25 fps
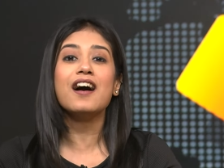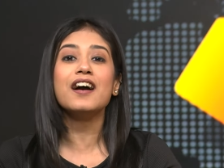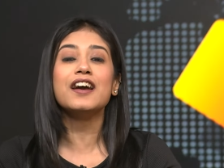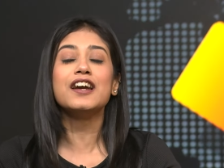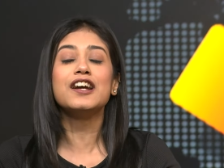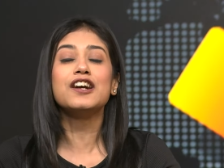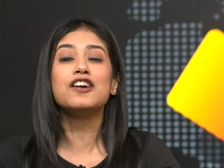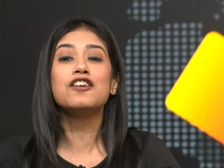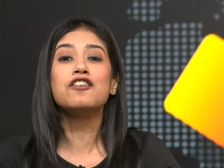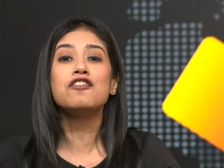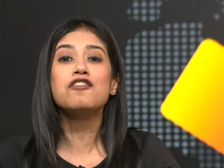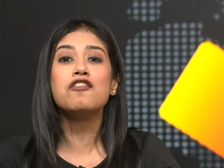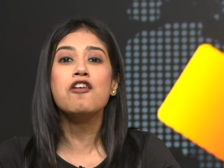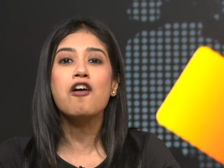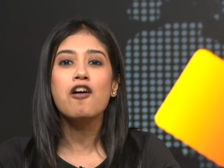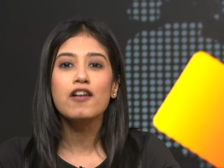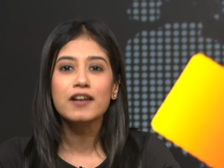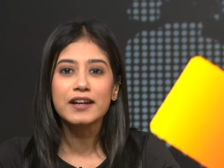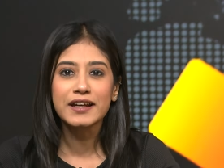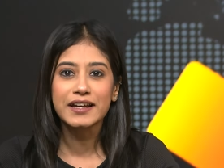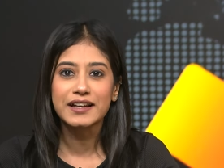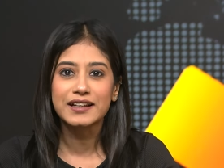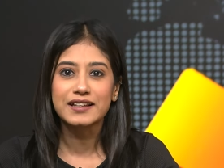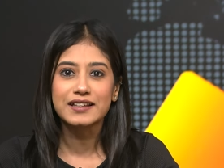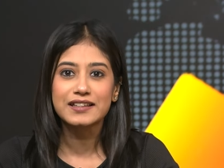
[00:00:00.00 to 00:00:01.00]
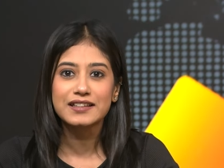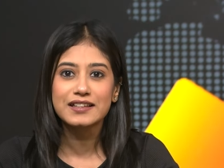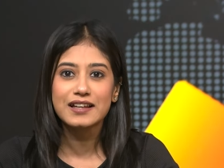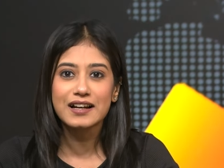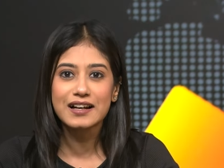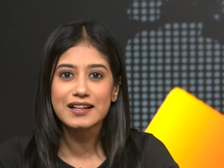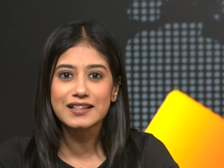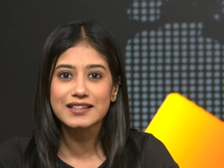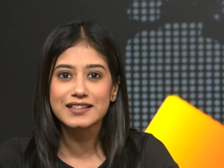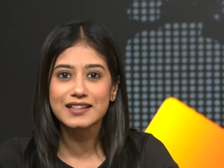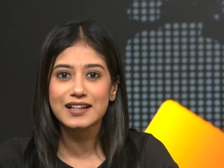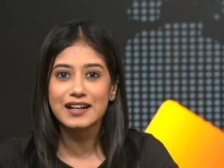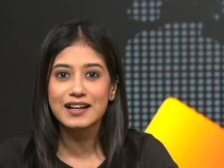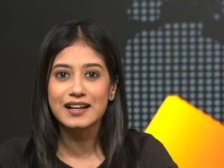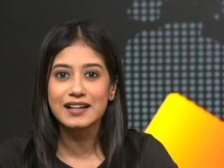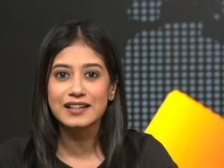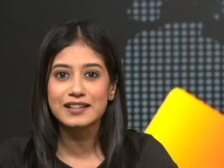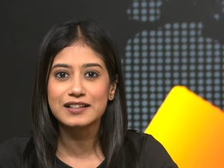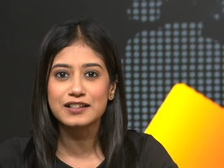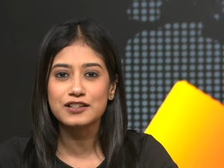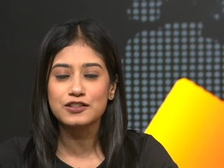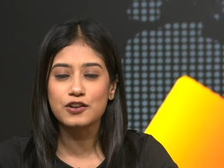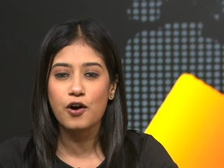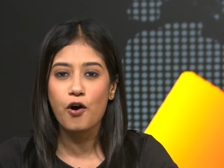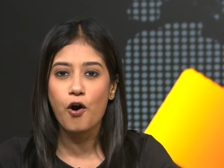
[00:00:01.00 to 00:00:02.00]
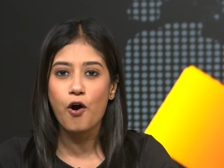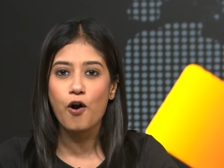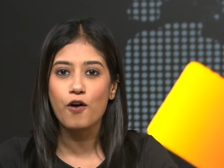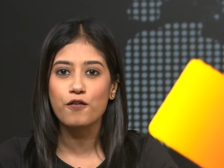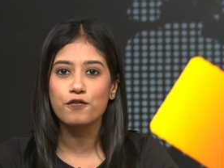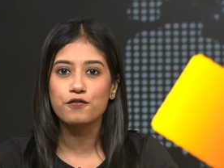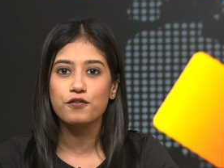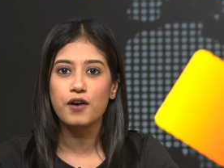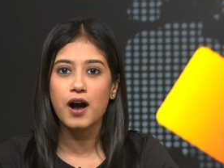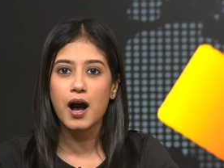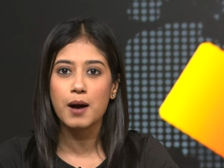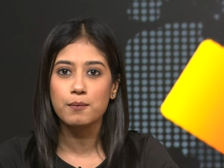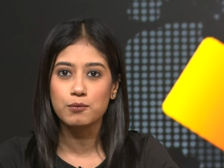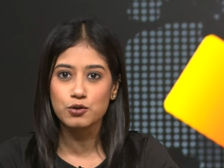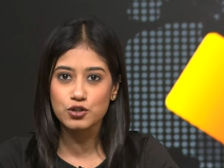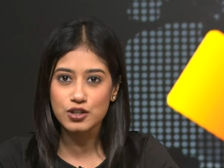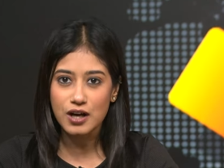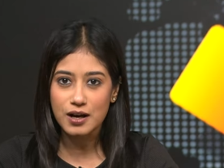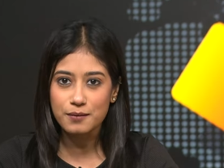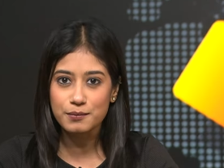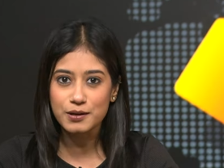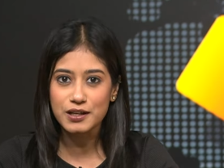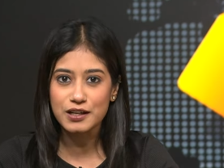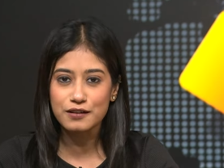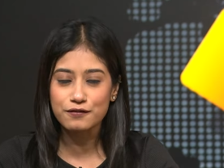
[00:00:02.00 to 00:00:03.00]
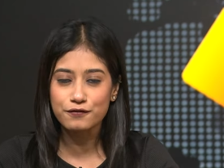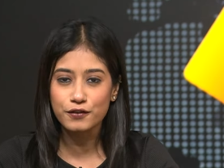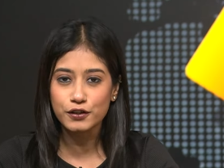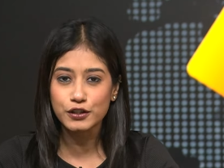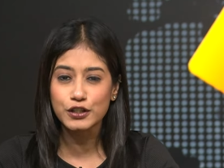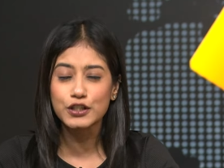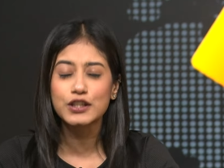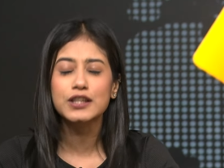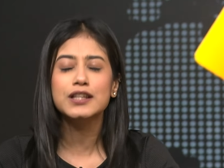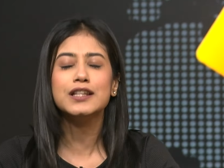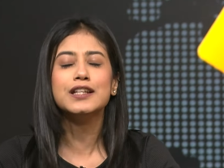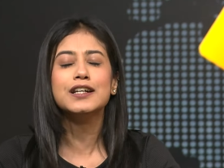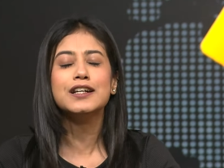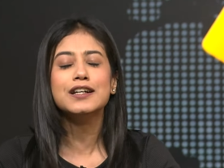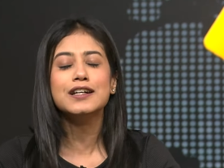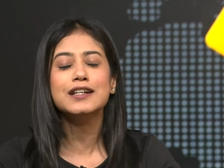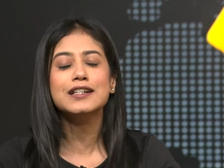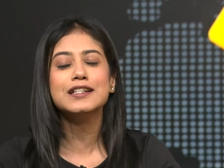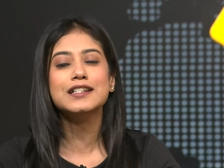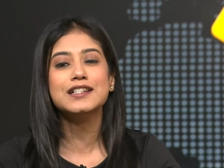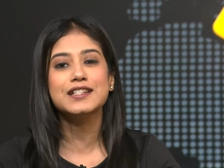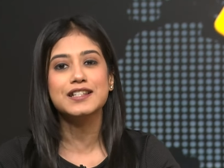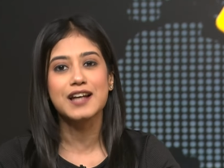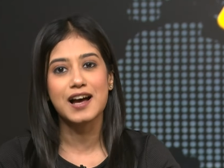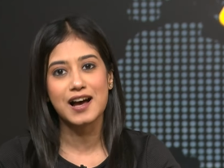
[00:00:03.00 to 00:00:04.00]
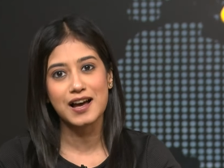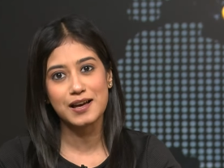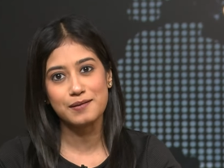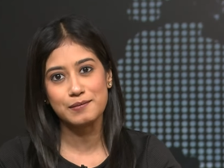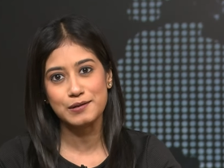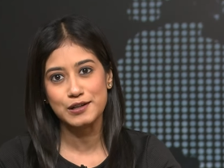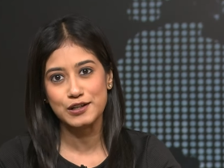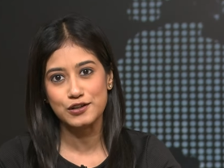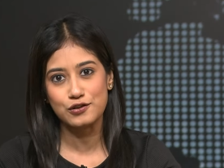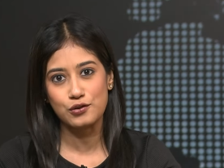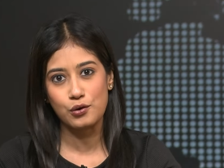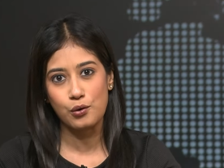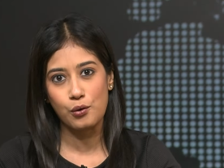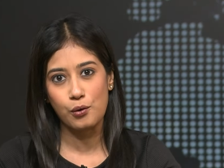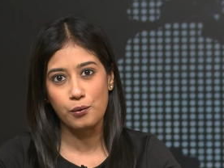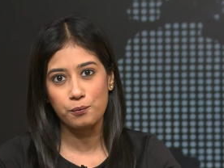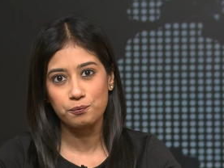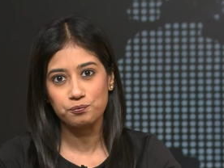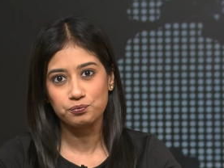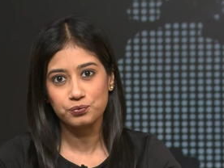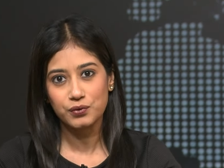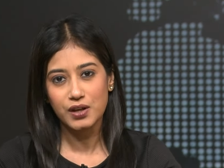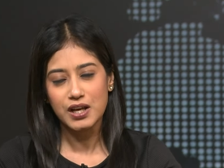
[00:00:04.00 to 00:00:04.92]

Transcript: iconic Yas Island of Abu Dhabi for the third time in a row.